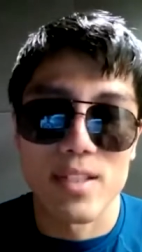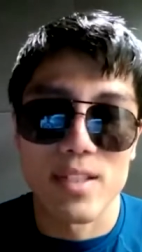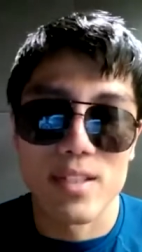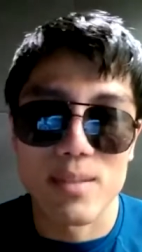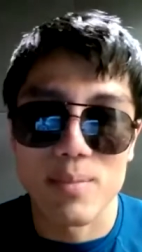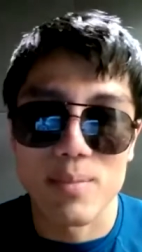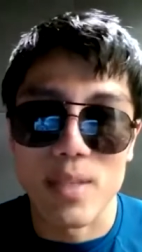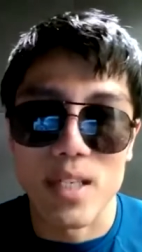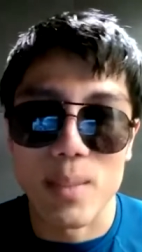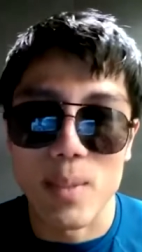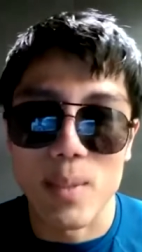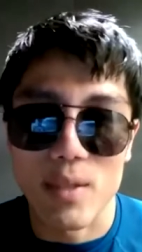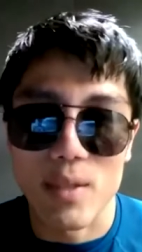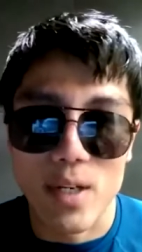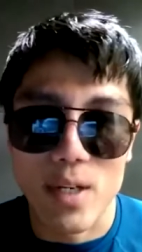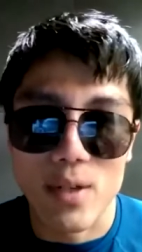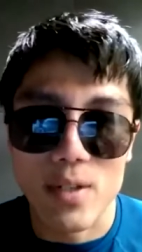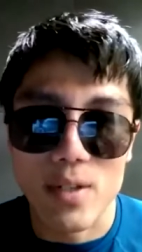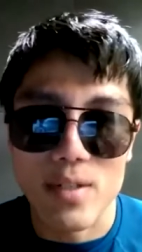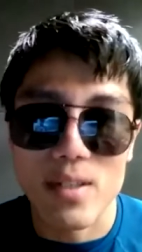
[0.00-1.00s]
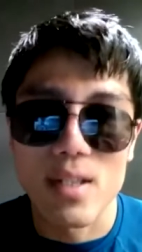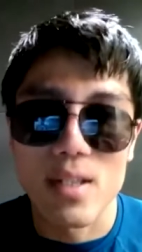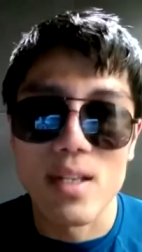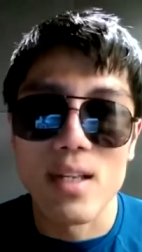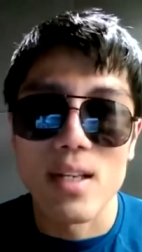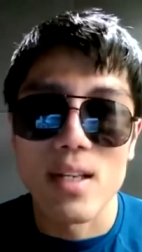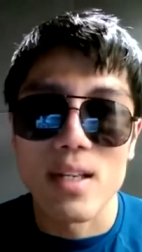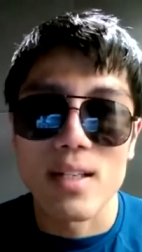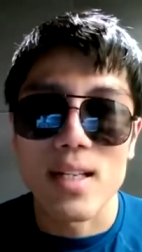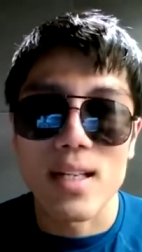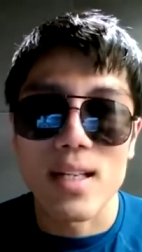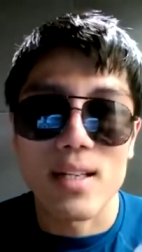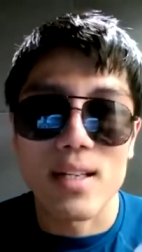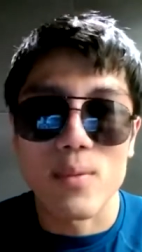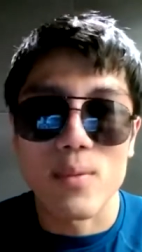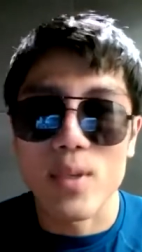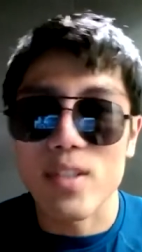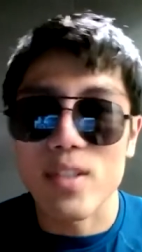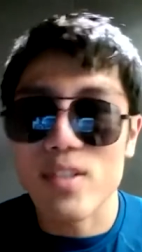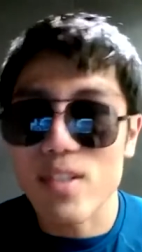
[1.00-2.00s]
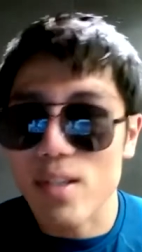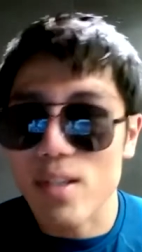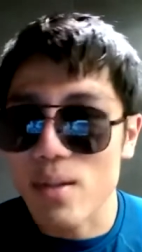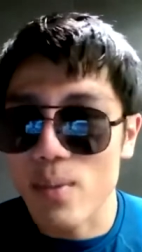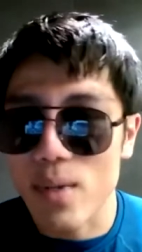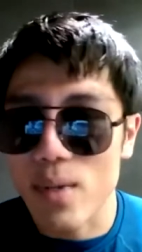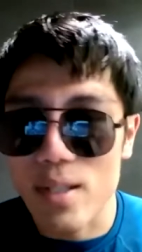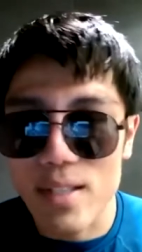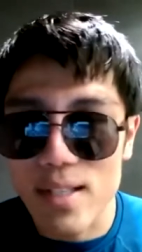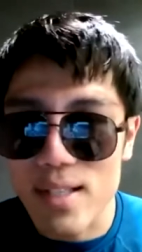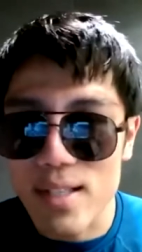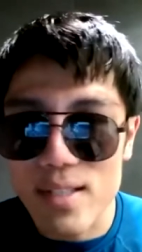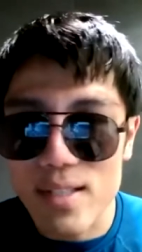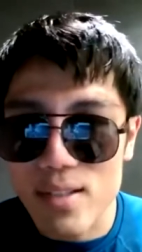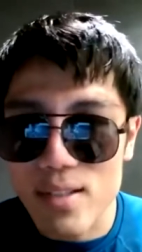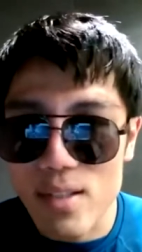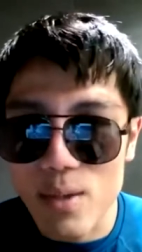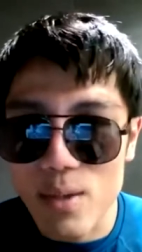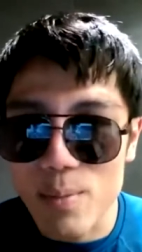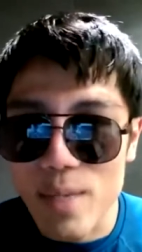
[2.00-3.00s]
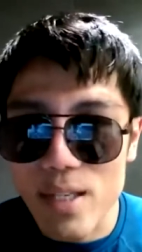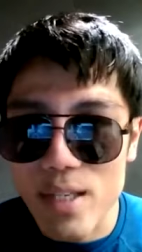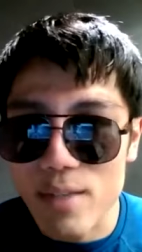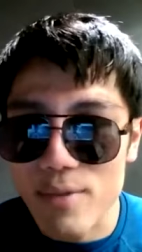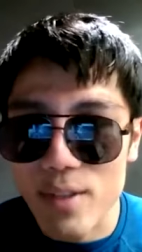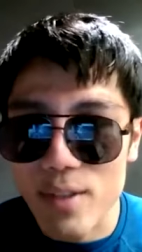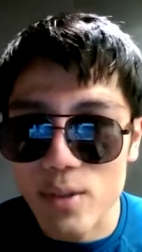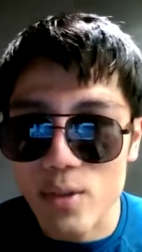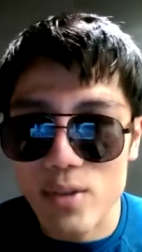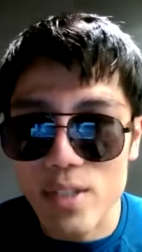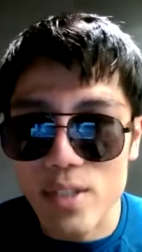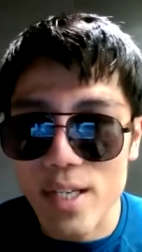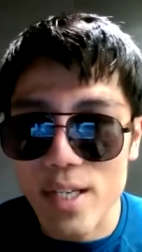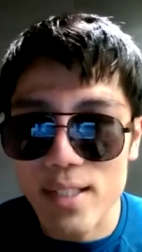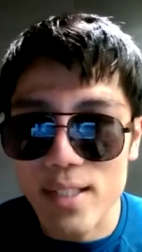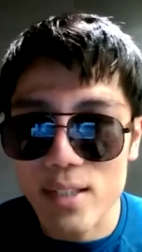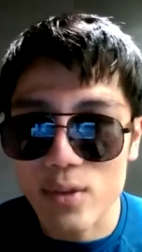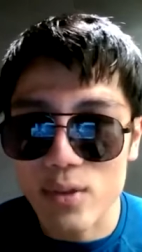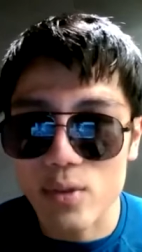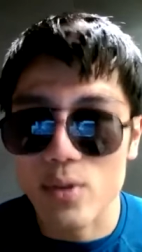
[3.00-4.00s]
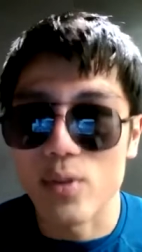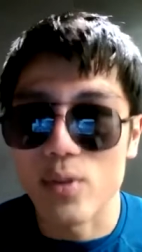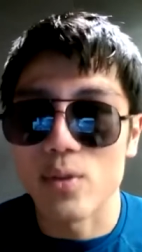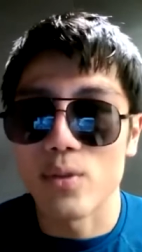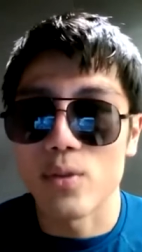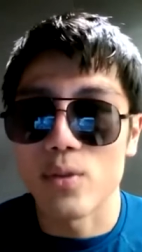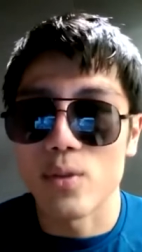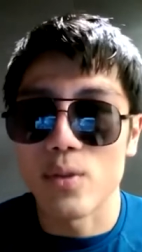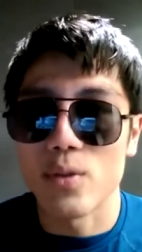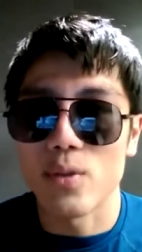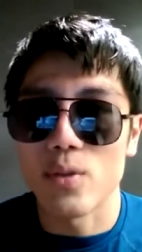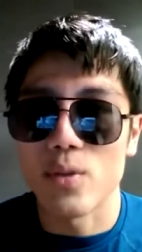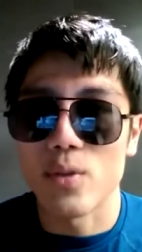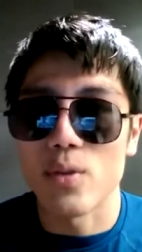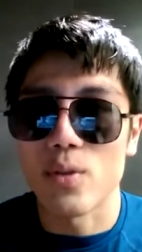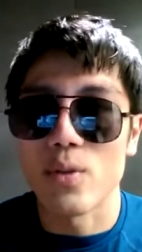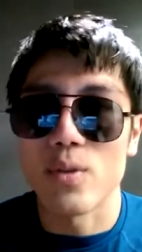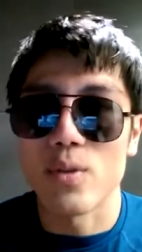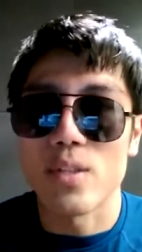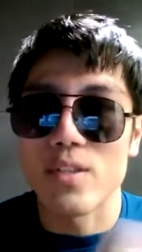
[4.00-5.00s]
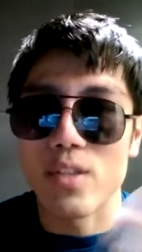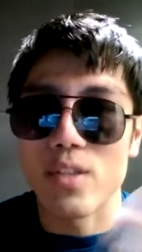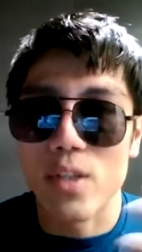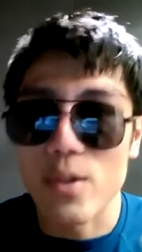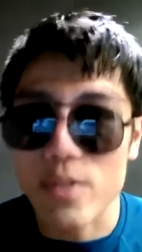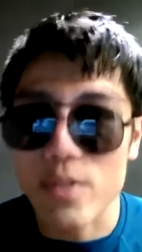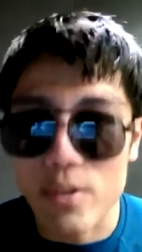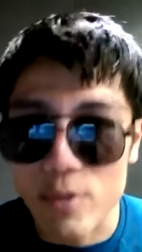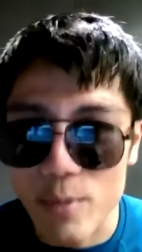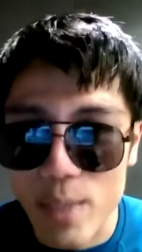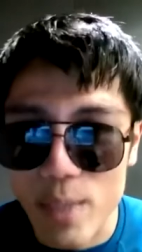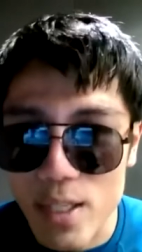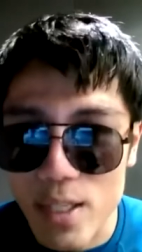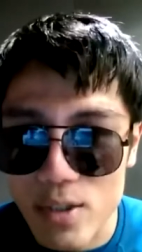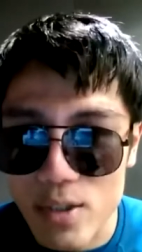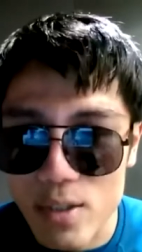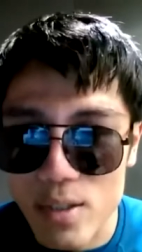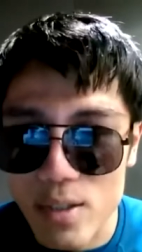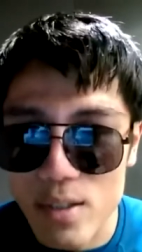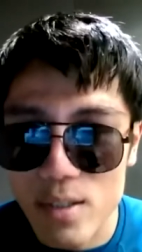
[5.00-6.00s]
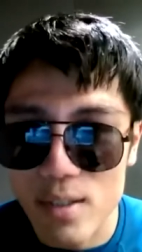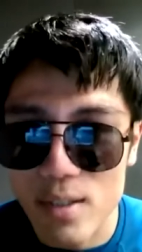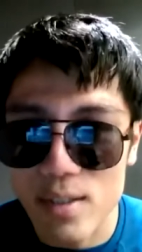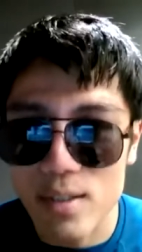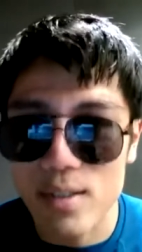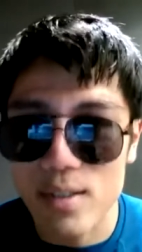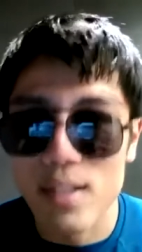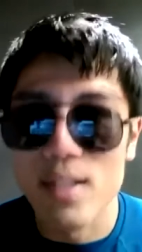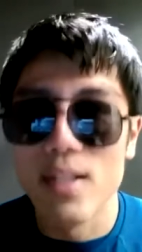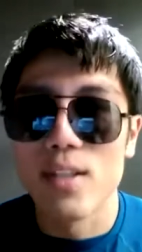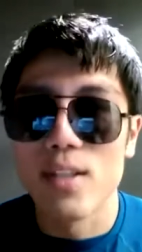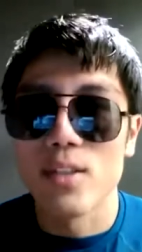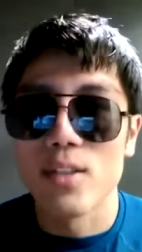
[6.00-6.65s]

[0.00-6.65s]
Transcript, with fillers: this pandemic virus, then what is the, there is no benefit to China to, to, to, to disclose information,